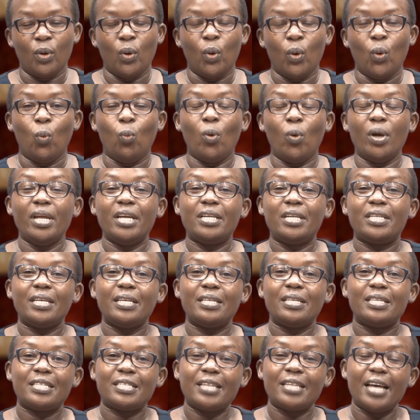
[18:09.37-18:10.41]
When it is
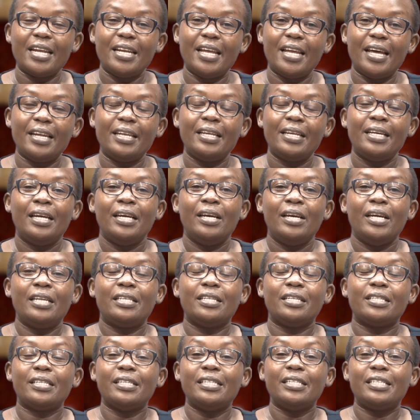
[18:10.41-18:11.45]
sudden, it
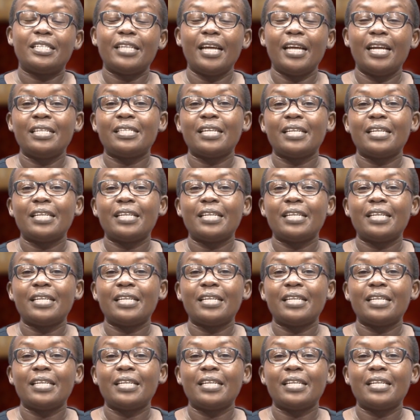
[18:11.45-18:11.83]
is intense